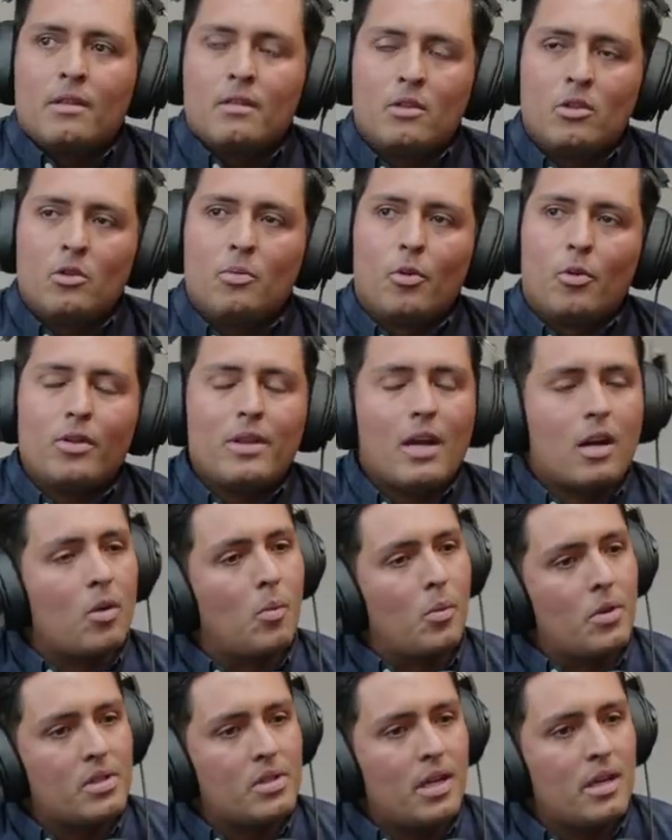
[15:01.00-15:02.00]
you brought that
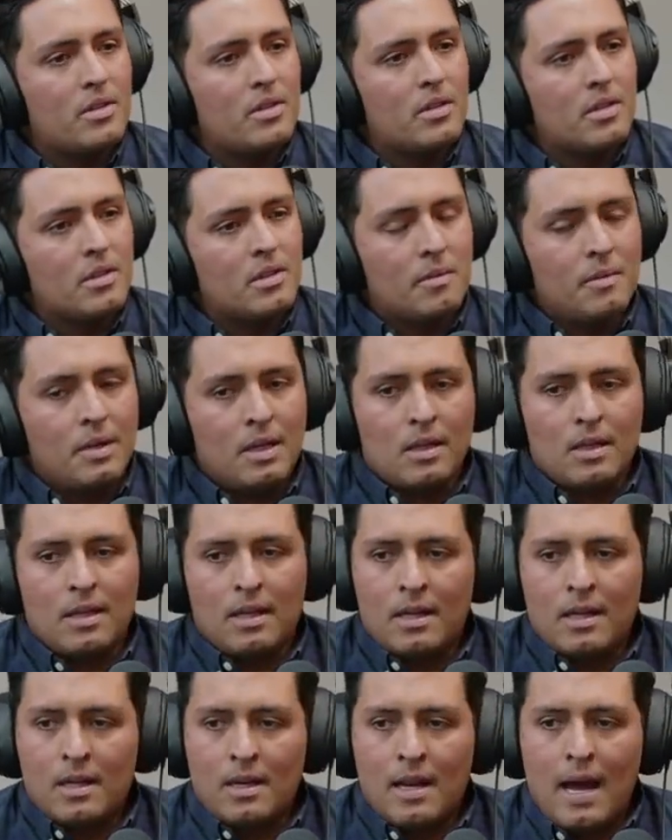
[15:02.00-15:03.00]
conversation to me
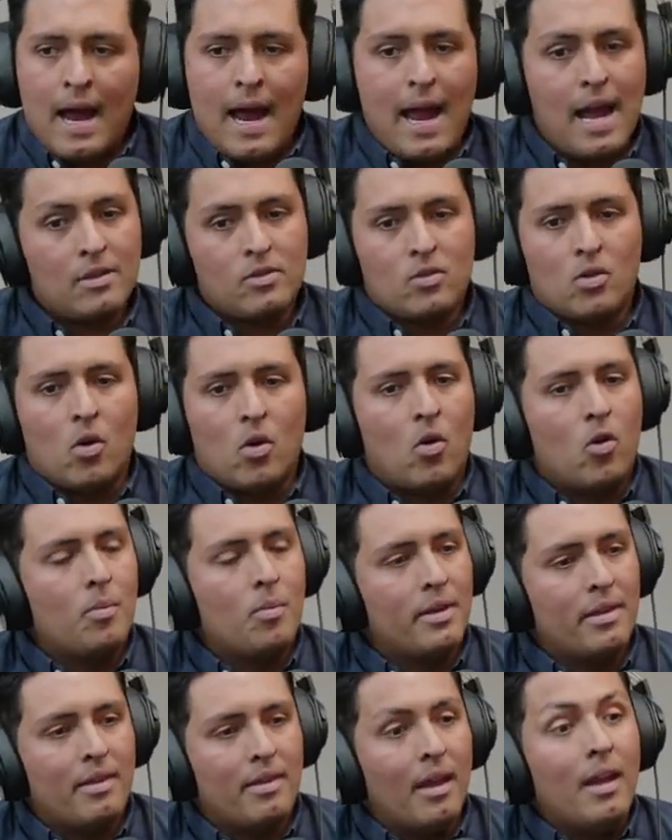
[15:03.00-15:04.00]
and I had to go home
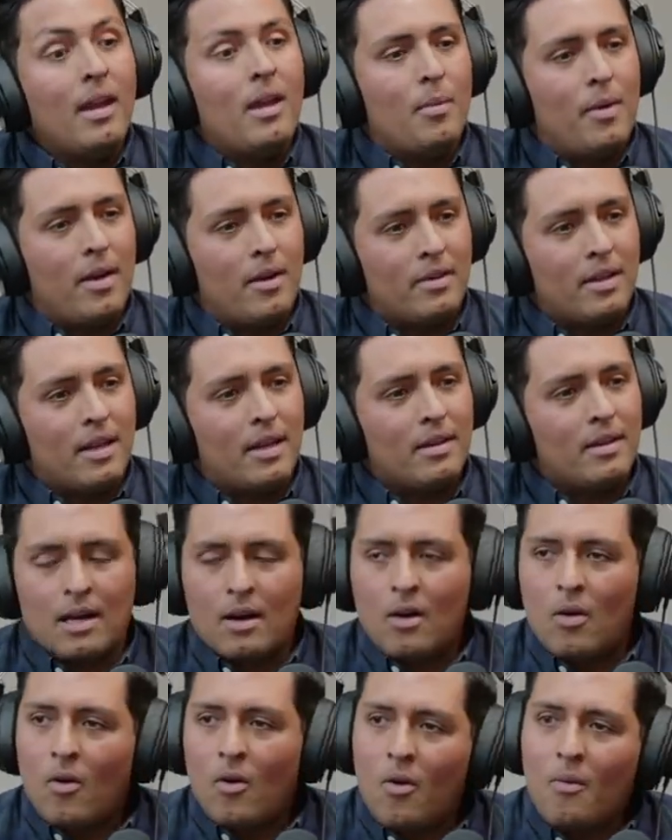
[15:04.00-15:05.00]
and think about that.
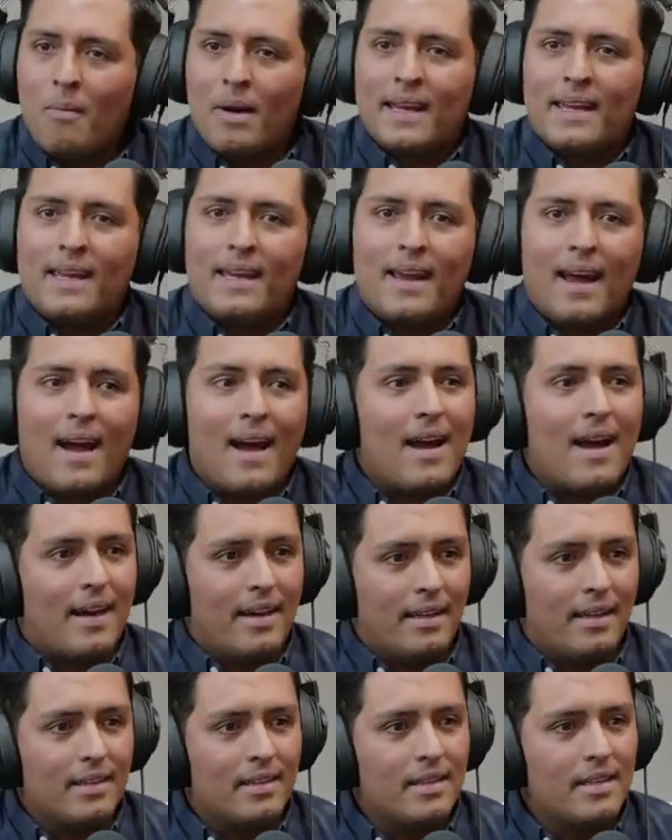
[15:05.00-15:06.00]
Oh my God,
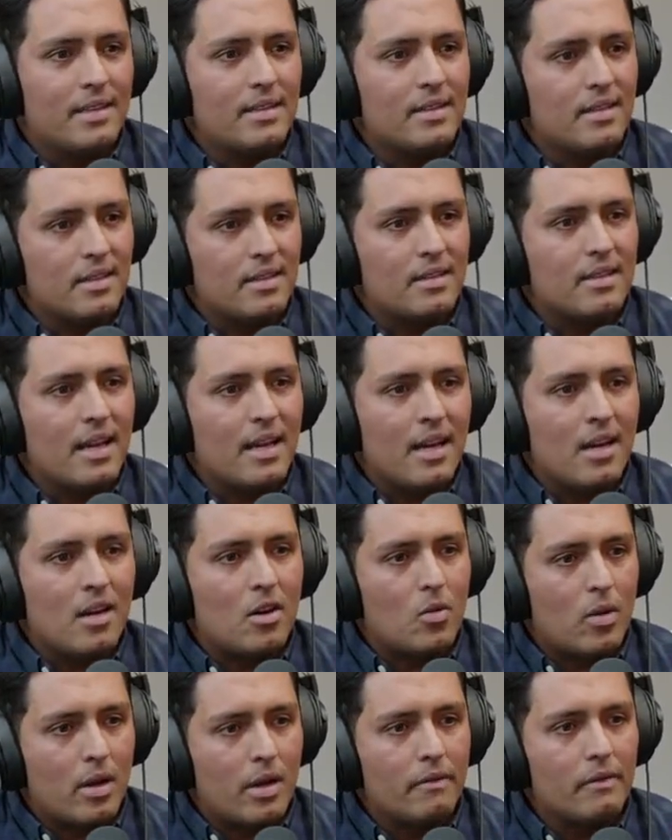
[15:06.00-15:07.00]
this is
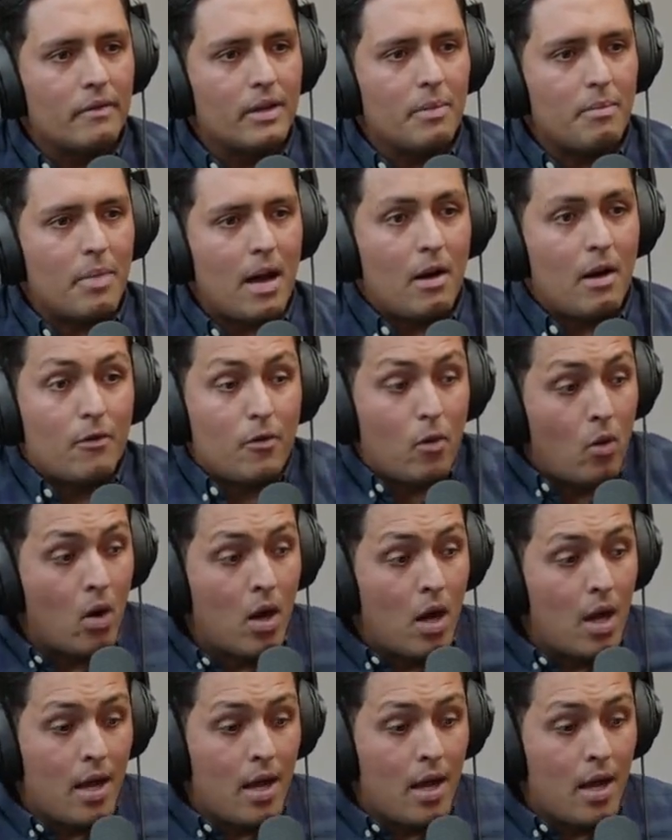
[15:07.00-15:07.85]
incredibly powerful.